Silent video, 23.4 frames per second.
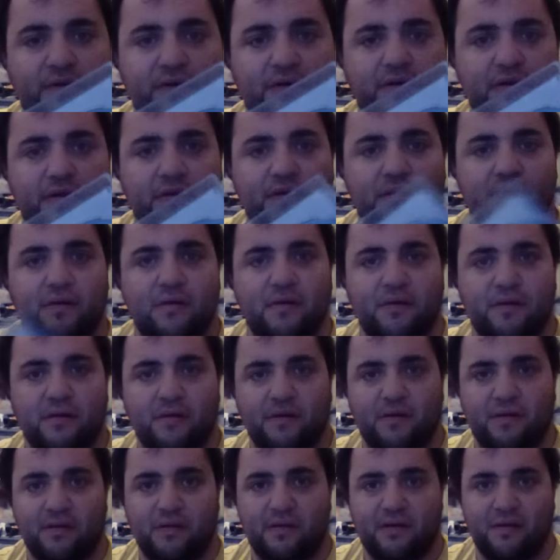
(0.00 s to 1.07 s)

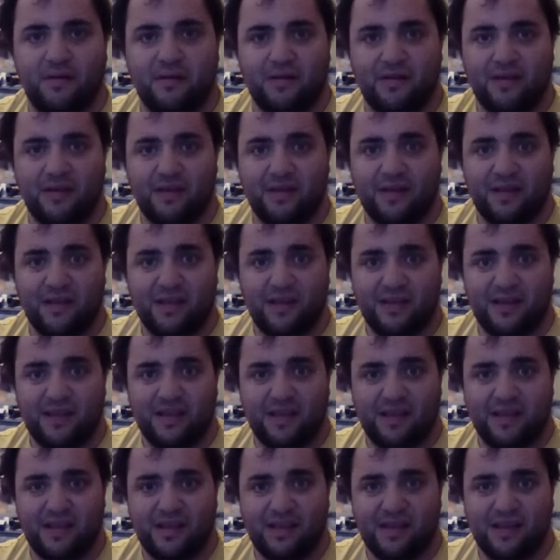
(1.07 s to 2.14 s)

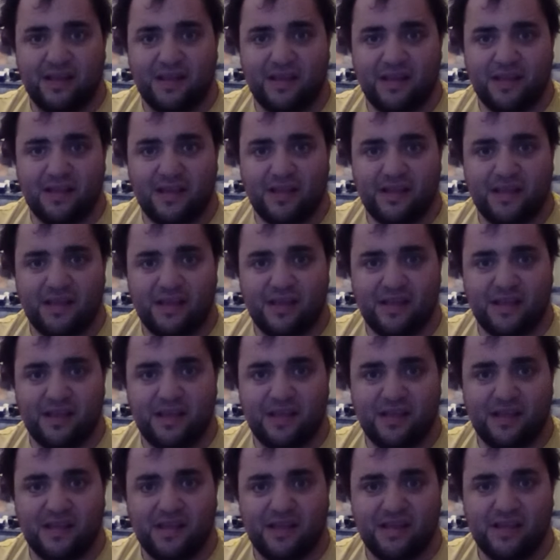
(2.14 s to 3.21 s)

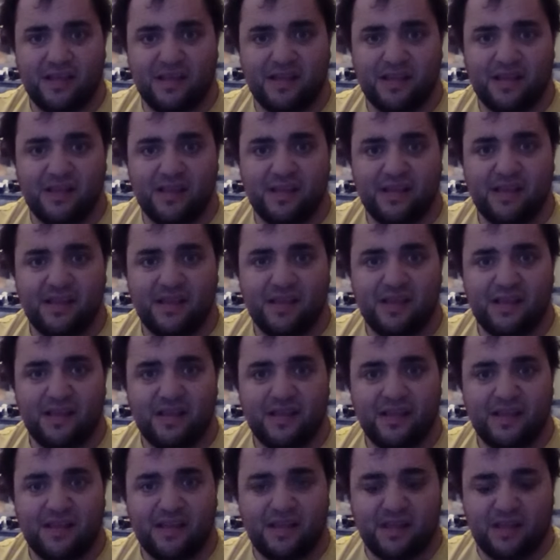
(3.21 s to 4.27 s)

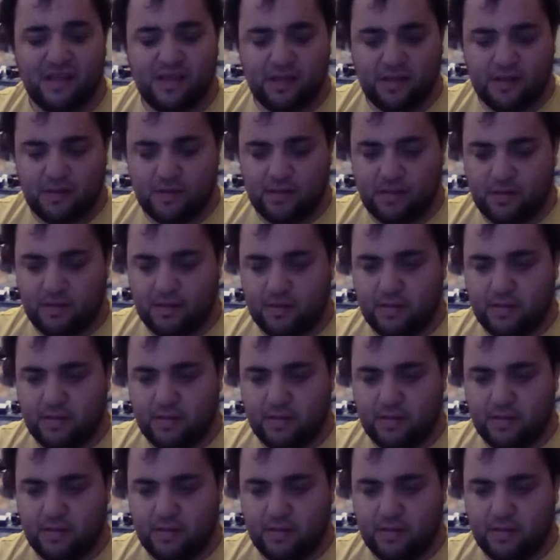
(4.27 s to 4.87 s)
(no one is talking)